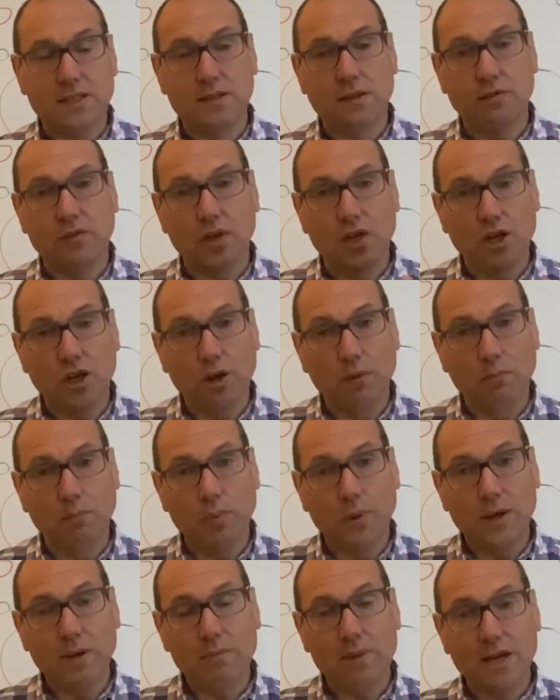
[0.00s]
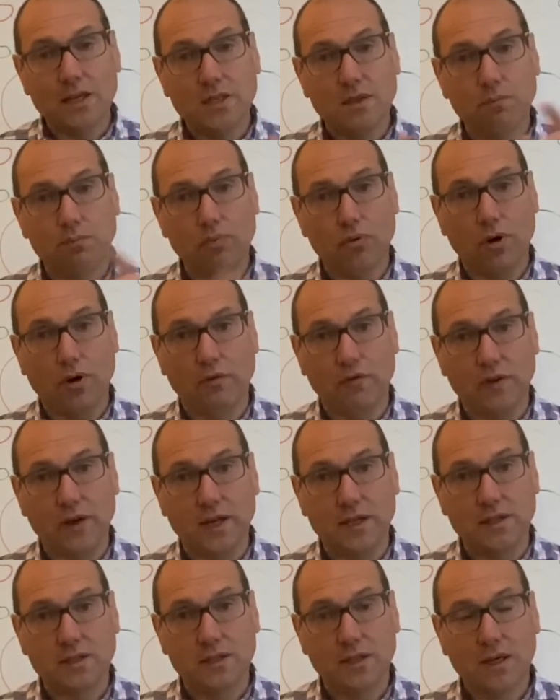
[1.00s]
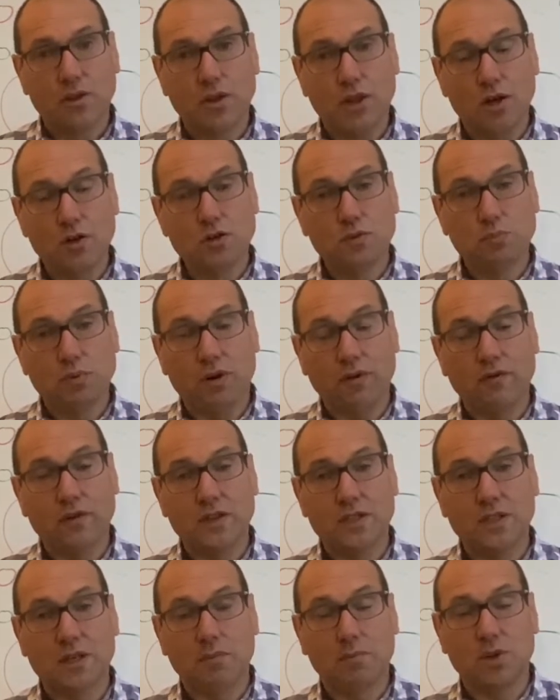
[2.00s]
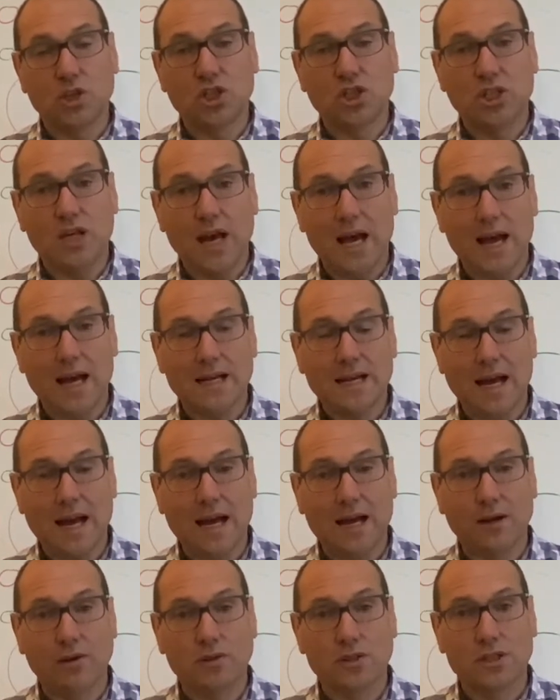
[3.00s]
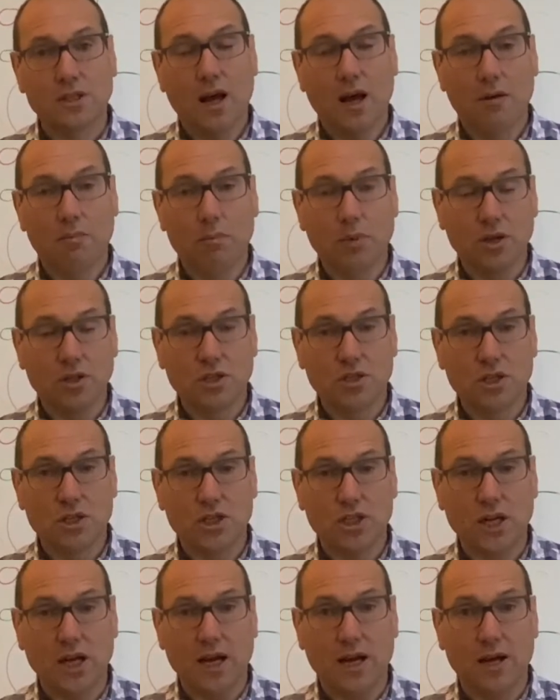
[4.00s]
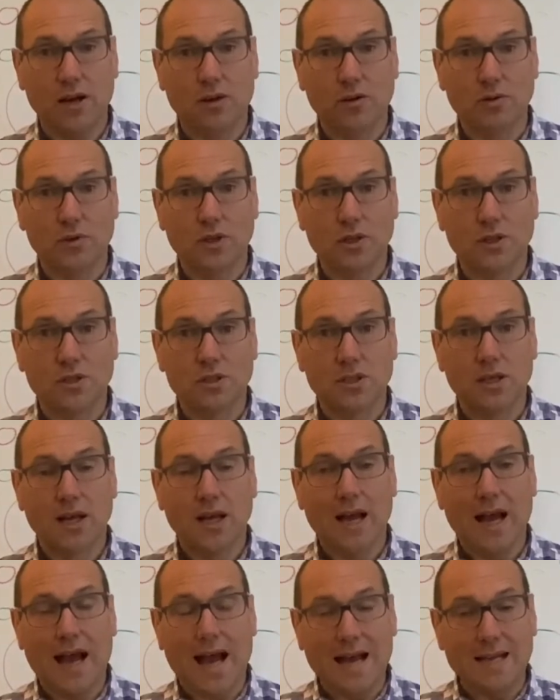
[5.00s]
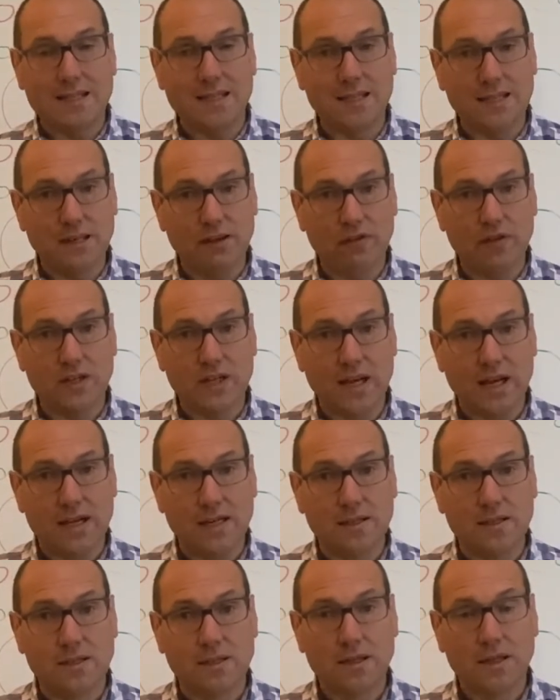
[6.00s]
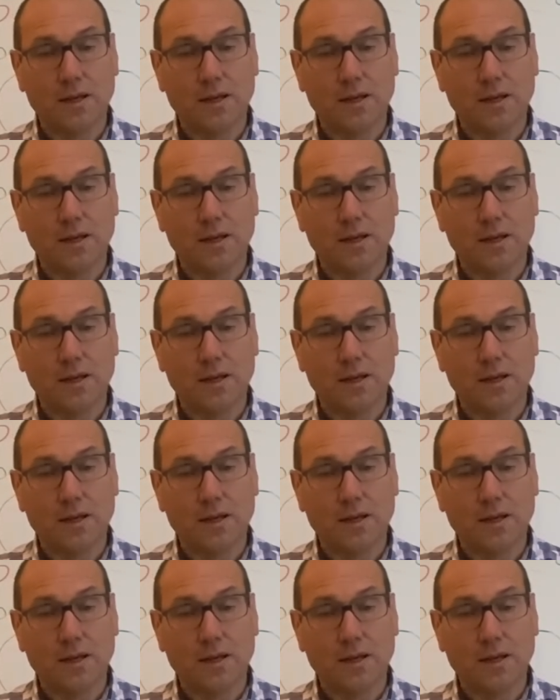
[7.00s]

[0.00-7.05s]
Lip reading: So if the company makes a profit, those profits can be shared out amongst the shareholders as a dividend.